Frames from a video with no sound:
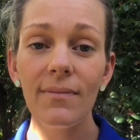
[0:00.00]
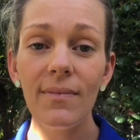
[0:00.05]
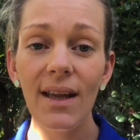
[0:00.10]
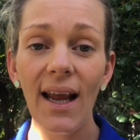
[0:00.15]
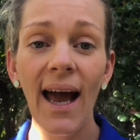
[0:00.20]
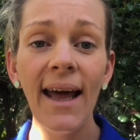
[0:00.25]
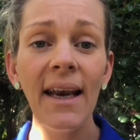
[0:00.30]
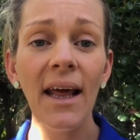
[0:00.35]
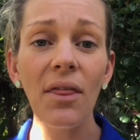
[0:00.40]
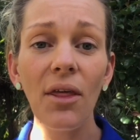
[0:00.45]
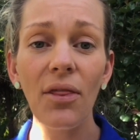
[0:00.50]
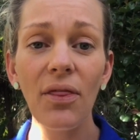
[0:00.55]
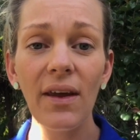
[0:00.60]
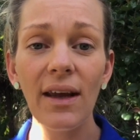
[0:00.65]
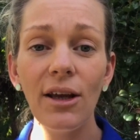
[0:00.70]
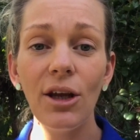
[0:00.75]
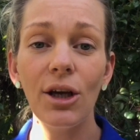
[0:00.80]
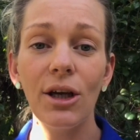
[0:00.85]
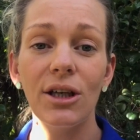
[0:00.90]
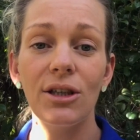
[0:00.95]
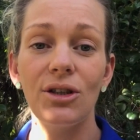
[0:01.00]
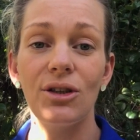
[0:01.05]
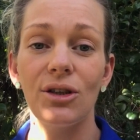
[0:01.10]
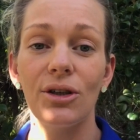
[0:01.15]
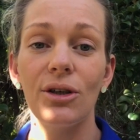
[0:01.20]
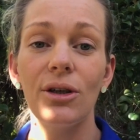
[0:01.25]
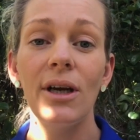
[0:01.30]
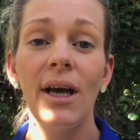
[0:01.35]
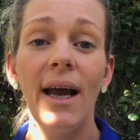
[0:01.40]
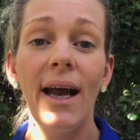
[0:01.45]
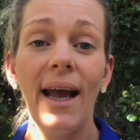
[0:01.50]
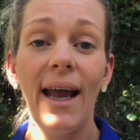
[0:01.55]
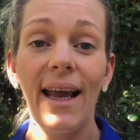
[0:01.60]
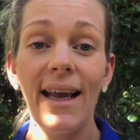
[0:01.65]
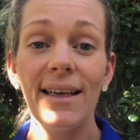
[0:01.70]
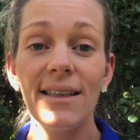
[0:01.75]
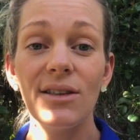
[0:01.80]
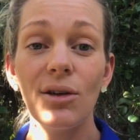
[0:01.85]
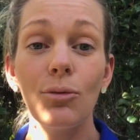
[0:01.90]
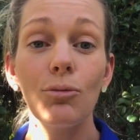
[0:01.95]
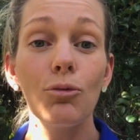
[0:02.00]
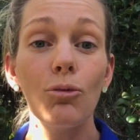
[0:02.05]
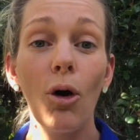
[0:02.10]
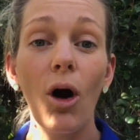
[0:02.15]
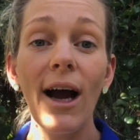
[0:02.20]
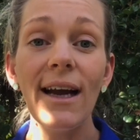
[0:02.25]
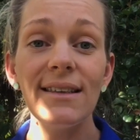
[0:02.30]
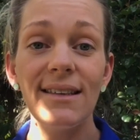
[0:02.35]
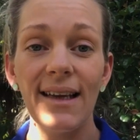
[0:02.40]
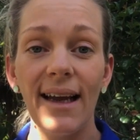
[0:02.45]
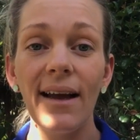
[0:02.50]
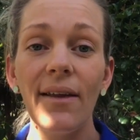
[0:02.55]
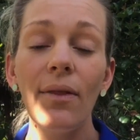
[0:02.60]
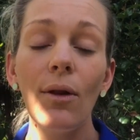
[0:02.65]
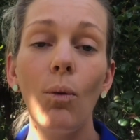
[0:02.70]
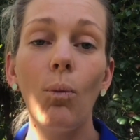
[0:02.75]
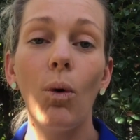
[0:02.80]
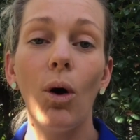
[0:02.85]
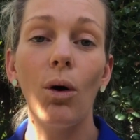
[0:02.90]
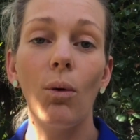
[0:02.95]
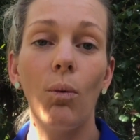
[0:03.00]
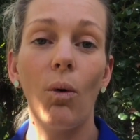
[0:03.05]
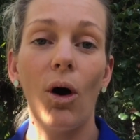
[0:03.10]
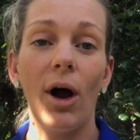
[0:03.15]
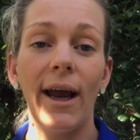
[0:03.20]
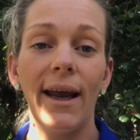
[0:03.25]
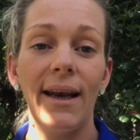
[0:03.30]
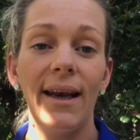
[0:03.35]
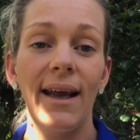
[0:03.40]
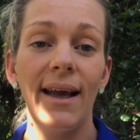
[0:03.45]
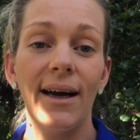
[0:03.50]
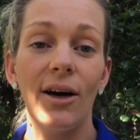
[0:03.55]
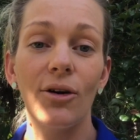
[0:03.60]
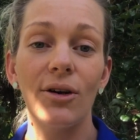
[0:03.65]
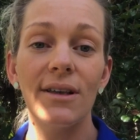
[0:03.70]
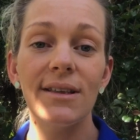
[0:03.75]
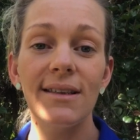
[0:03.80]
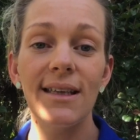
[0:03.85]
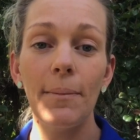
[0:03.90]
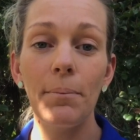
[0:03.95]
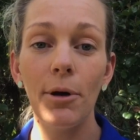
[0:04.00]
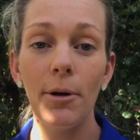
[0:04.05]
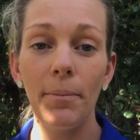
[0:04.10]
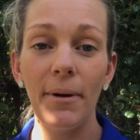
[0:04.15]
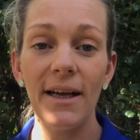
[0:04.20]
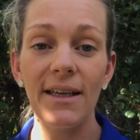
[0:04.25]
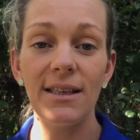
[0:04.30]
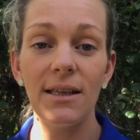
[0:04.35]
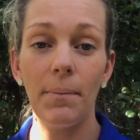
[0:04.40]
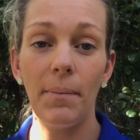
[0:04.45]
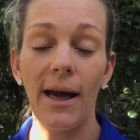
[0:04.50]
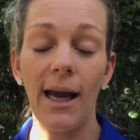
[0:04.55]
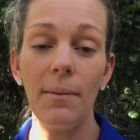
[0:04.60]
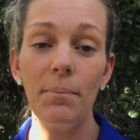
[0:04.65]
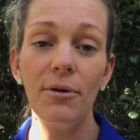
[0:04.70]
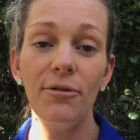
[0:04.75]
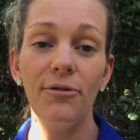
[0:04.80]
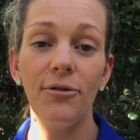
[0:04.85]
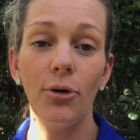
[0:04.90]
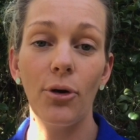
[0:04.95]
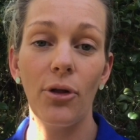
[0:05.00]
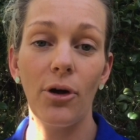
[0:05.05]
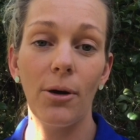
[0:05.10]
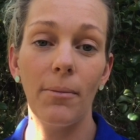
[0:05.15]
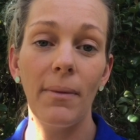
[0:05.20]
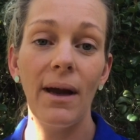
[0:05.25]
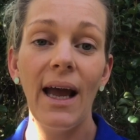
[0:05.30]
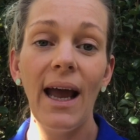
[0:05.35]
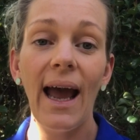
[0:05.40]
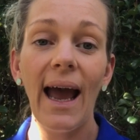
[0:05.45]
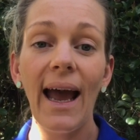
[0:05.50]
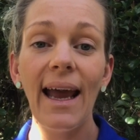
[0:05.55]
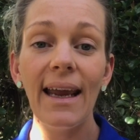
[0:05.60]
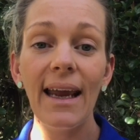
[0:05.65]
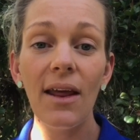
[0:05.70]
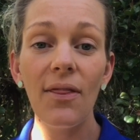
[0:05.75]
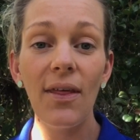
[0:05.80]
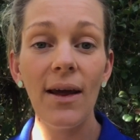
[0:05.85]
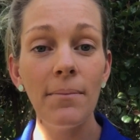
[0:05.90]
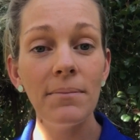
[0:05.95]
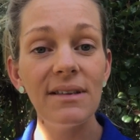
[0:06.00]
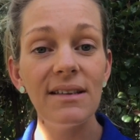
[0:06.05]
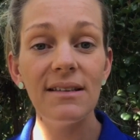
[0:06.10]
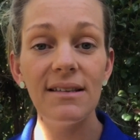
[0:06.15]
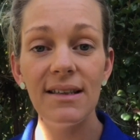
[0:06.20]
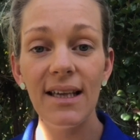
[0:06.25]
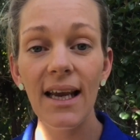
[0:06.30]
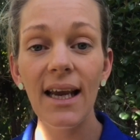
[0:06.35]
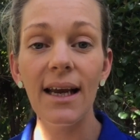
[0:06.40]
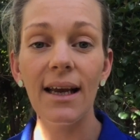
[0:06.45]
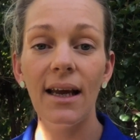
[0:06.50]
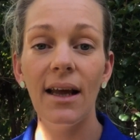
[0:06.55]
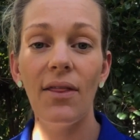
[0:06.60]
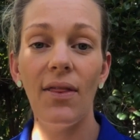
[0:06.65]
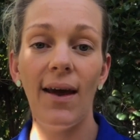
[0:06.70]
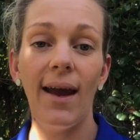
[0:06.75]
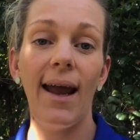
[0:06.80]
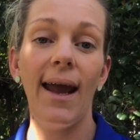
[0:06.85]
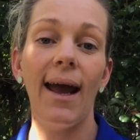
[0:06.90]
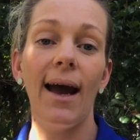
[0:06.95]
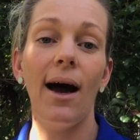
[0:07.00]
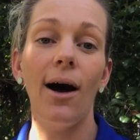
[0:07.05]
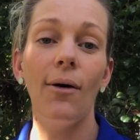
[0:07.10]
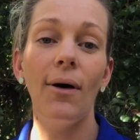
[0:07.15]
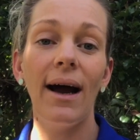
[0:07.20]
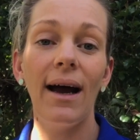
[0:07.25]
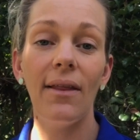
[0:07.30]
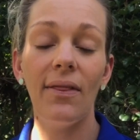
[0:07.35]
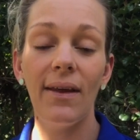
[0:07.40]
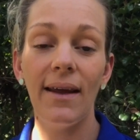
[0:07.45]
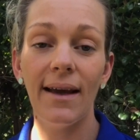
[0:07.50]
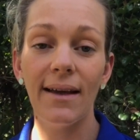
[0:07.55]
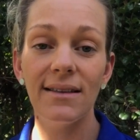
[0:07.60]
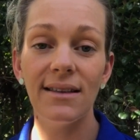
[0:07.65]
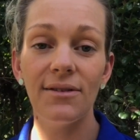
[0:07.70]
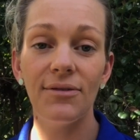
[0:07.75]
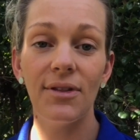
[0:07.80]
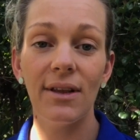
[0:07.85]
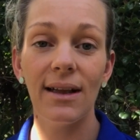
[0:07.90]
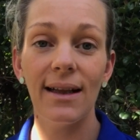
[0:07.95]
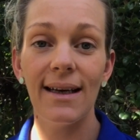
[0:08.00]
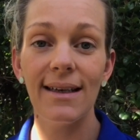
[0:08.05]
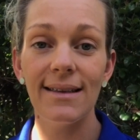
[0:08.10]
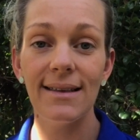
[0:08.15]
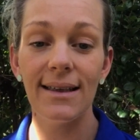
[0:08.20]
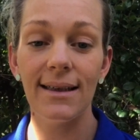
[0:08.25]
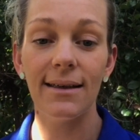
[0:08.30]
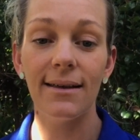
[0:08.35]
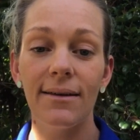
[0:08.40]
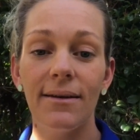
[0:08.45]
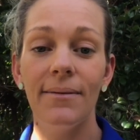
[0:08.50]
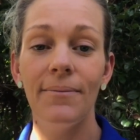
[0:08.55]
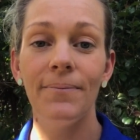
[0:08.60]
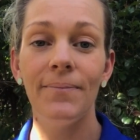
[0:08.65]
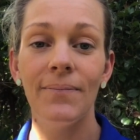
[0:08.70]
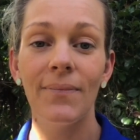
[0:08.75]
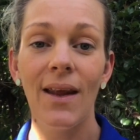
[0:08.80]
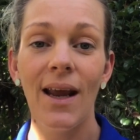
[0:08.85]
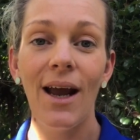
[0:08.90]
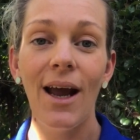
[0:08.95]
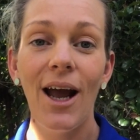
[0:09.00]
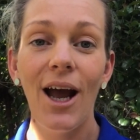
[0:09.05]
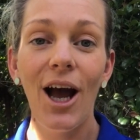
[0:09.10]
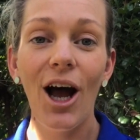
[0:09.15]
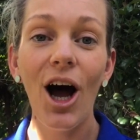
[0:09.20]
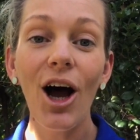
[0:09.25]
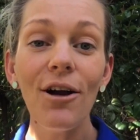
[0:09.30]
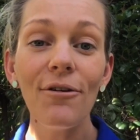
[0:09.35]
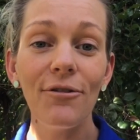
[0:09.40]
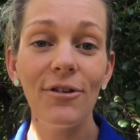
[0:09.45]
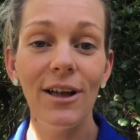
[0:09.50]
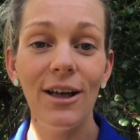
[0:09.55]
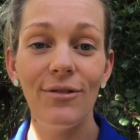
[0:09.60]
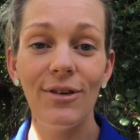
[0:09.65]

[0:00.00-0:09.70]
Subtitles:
Another thing you can do is write down the what, why, and how on a separate piece of paper for them and get them to tick the how at the end of the lesson. Hopefully you've